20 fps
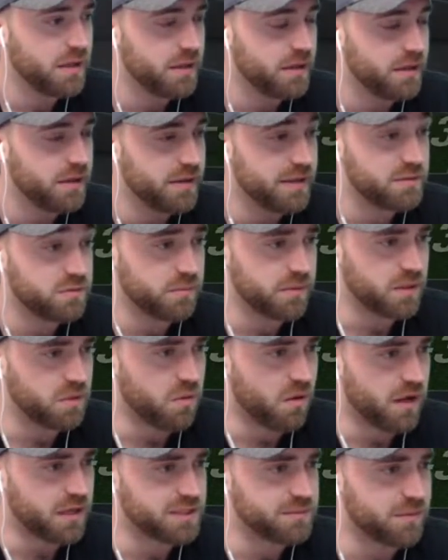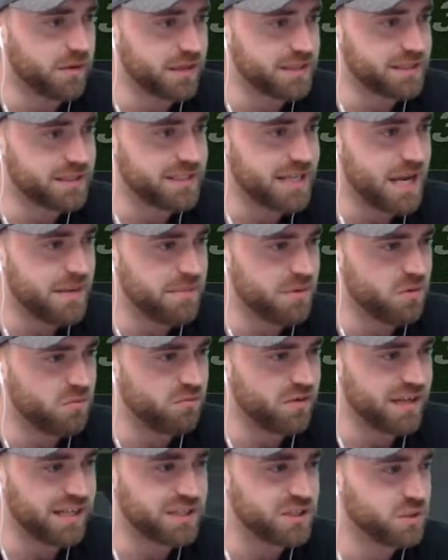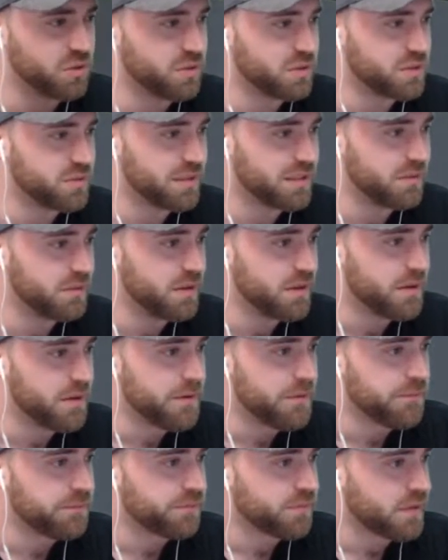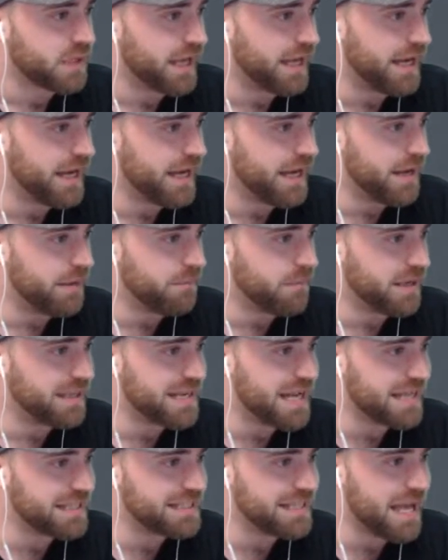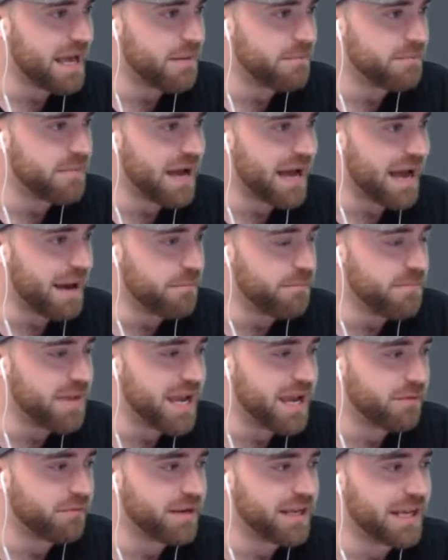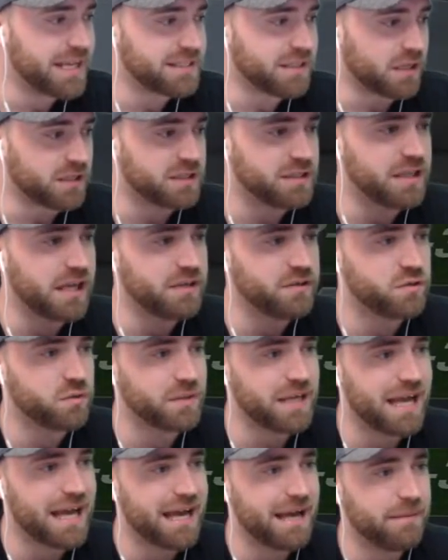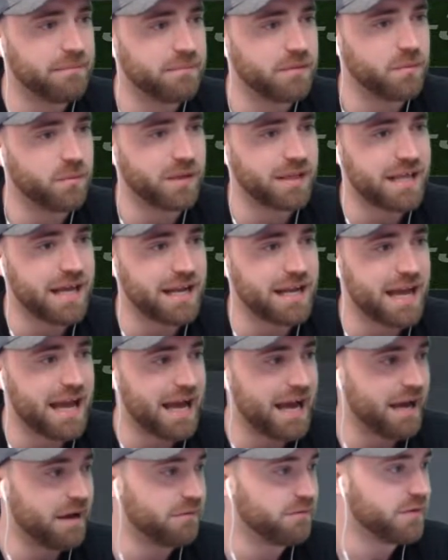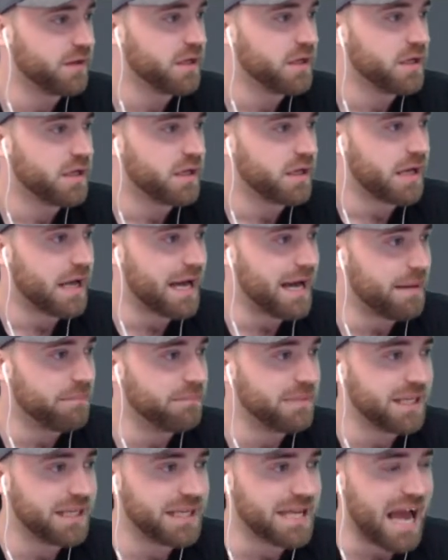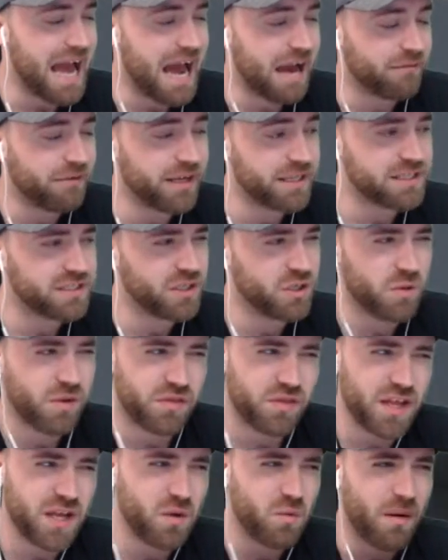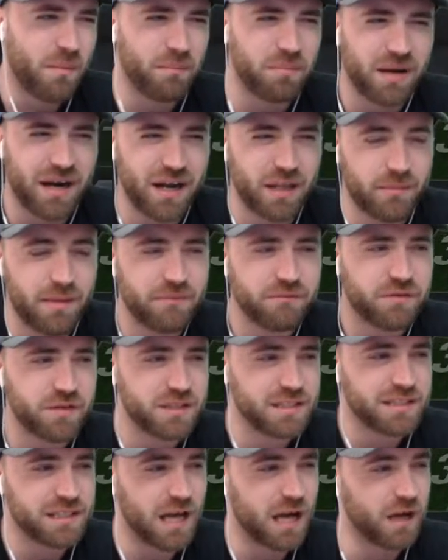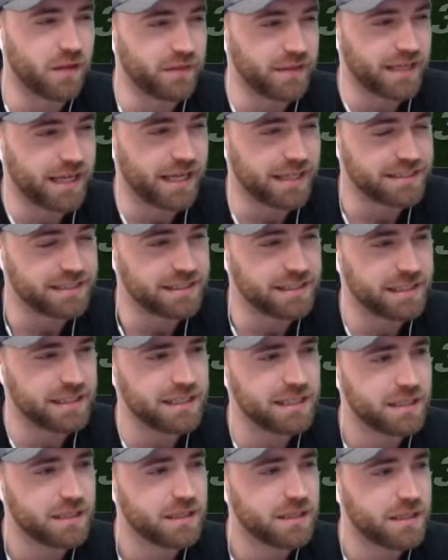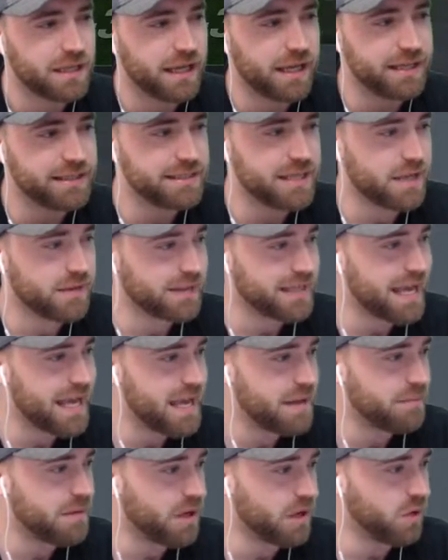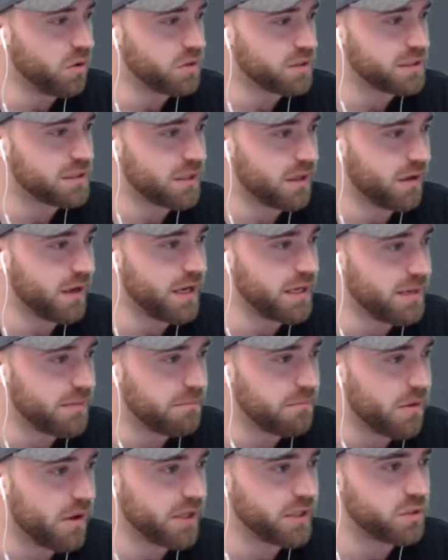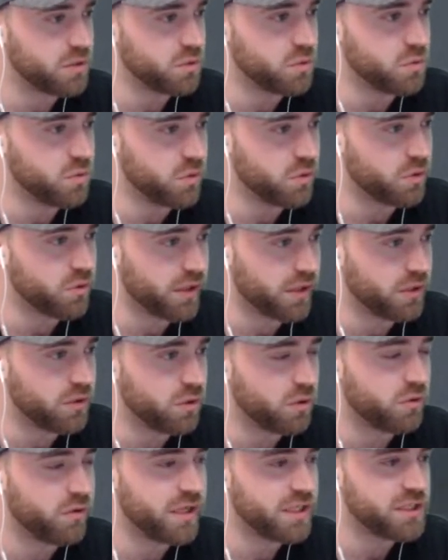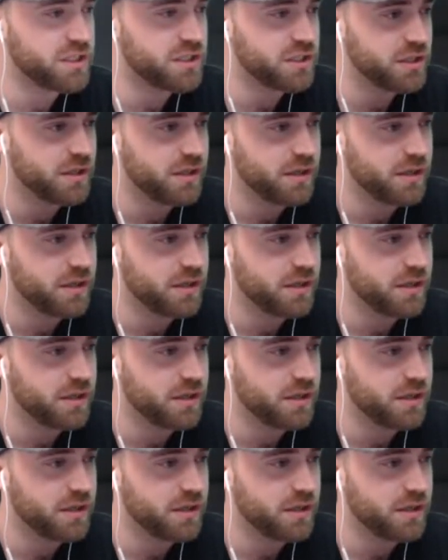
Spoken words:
This would be quite a spicy team. They're all really tall as well. Nadiem Amiri is our central cam. We then have Amin Harit, who I think won Player of the Month at the start of the year, didn't he? He's the other cam alongside Michael Gregorich.